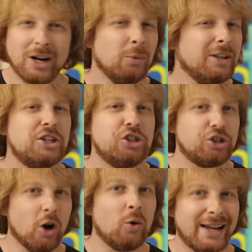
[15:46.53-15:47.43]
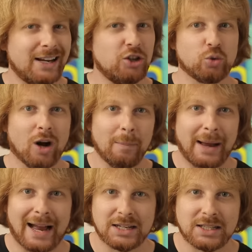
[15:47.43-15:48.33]
We're not really shown any
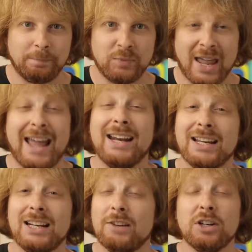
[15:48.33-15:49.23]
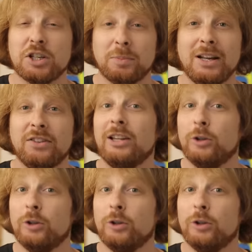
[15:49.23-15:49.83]
drawbacks. Anakin even explains a